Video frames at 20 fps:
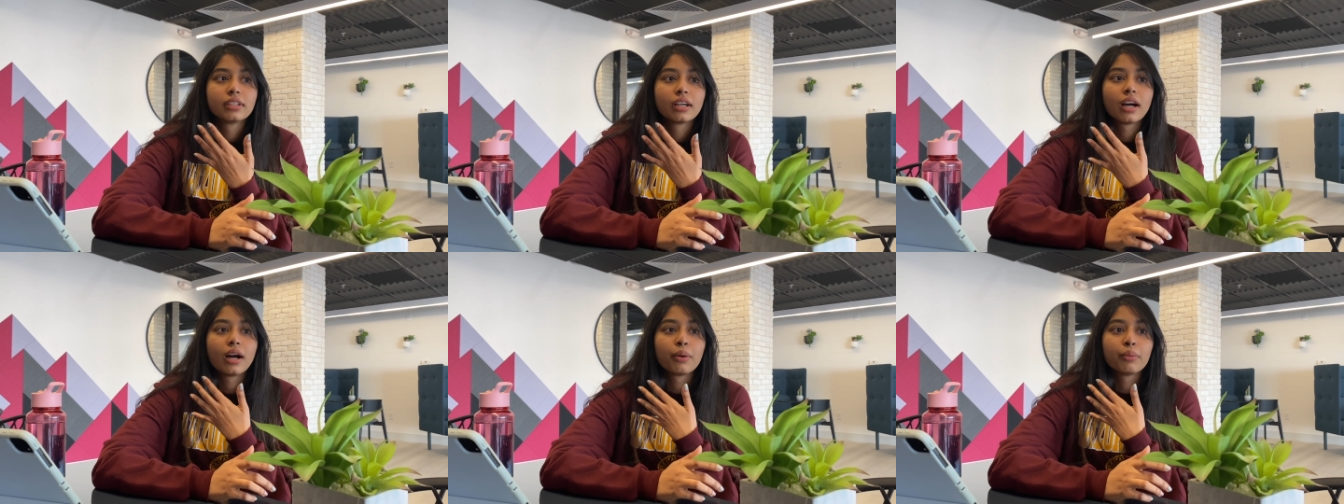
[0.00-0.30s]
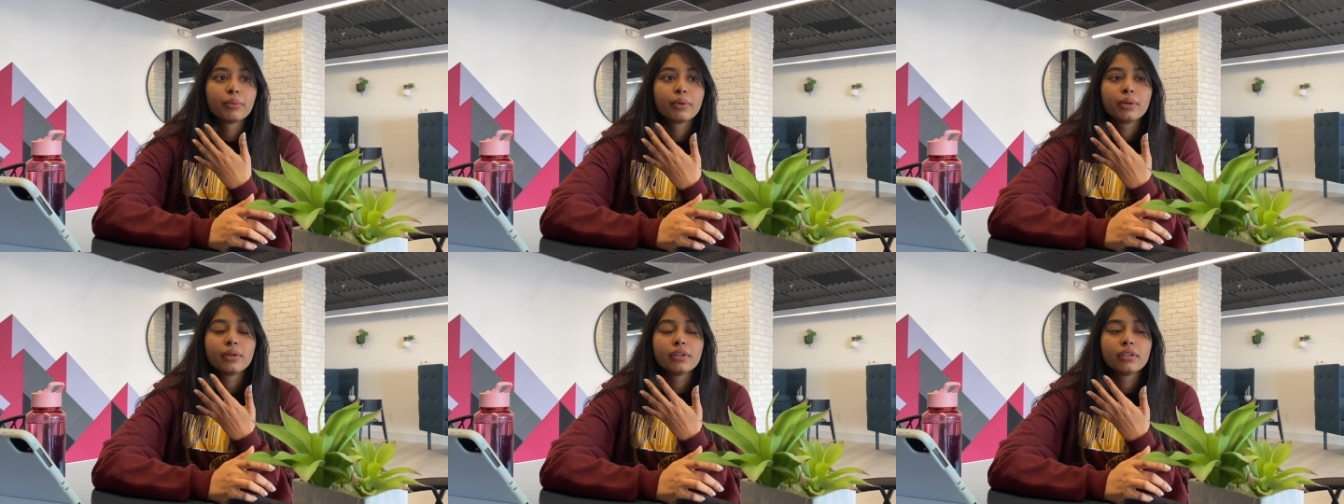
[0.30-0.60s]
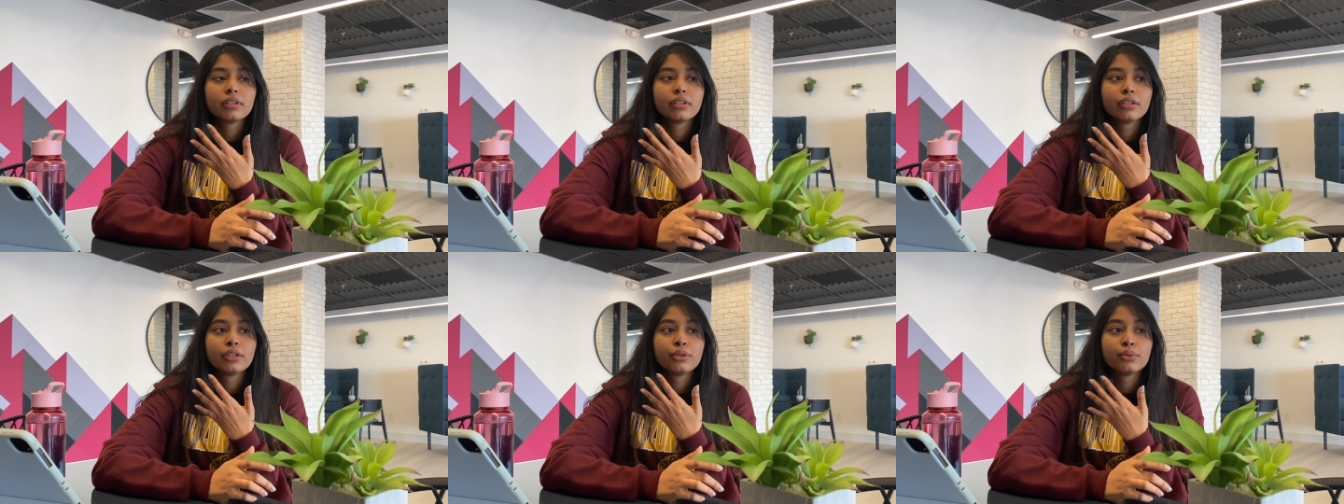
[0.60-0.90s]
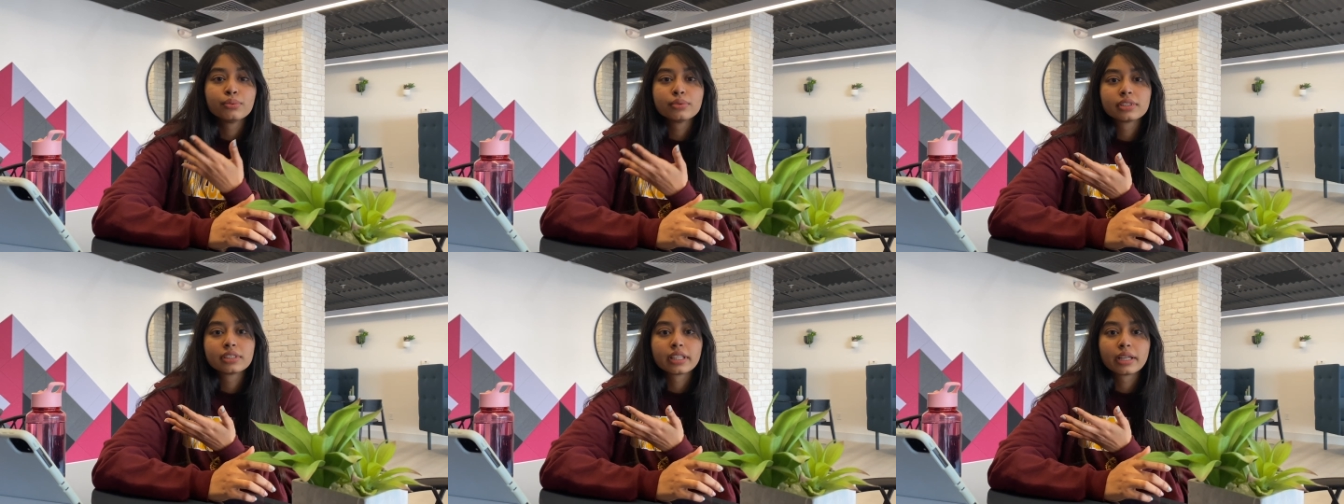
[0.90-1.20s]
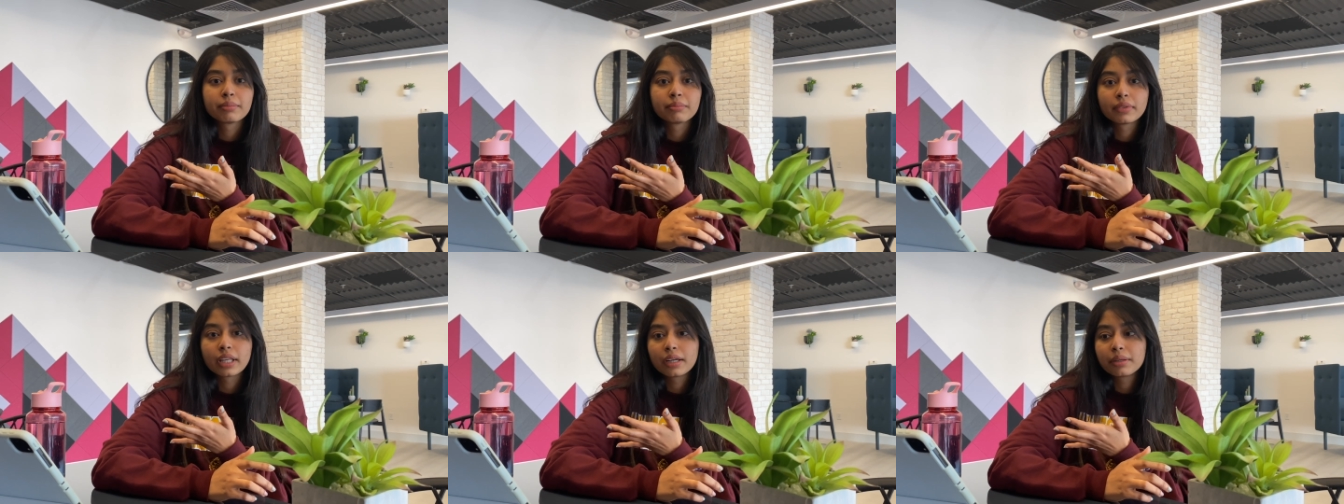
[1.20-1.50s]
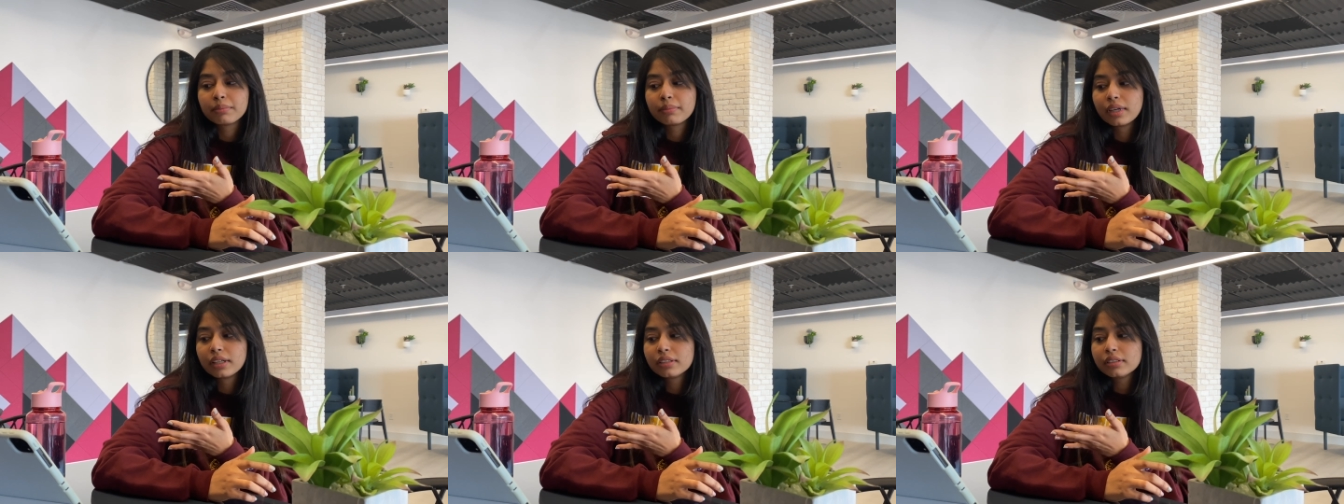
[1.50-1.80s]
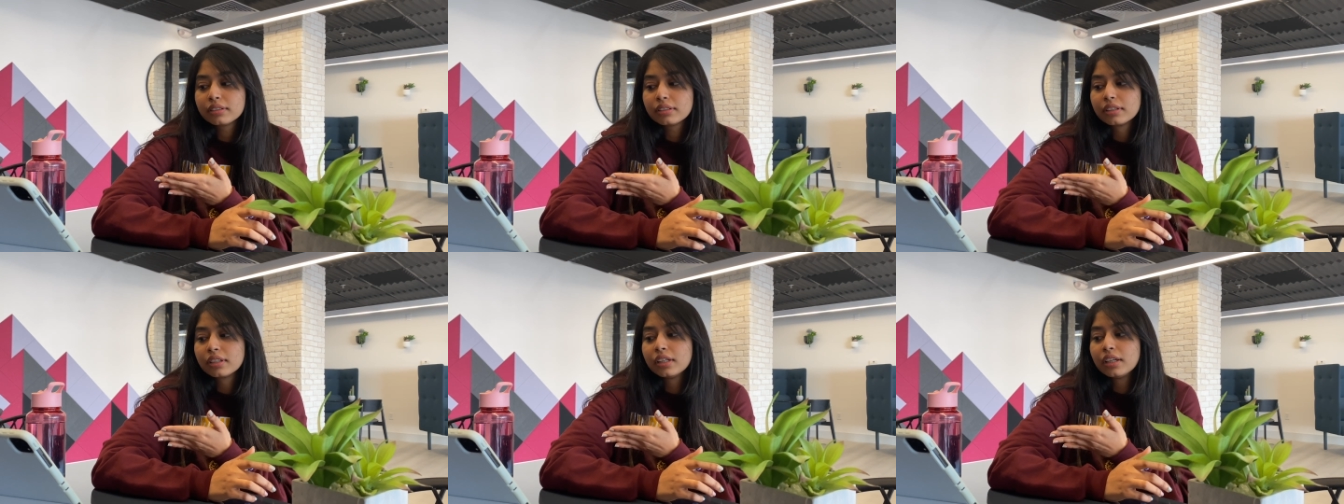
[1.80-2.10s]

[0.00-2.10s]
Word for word: how we use them that month